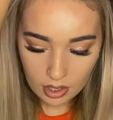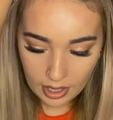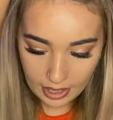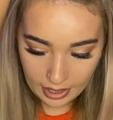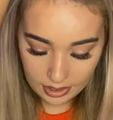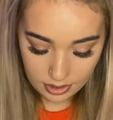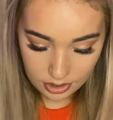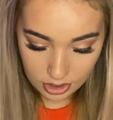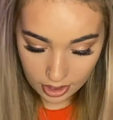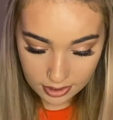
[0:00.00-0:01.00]
and
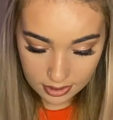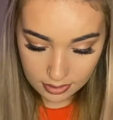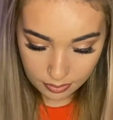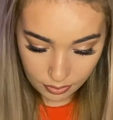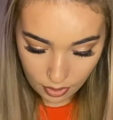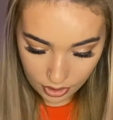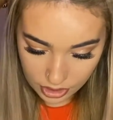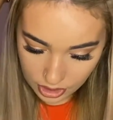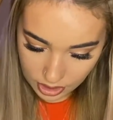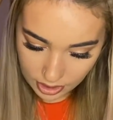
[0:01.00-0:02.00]
just
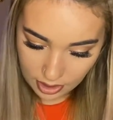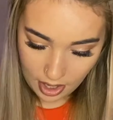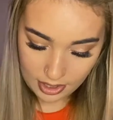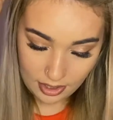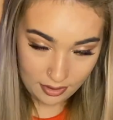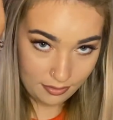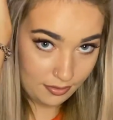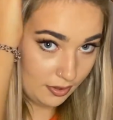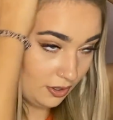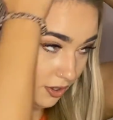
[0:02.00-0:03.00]
wash kind of, you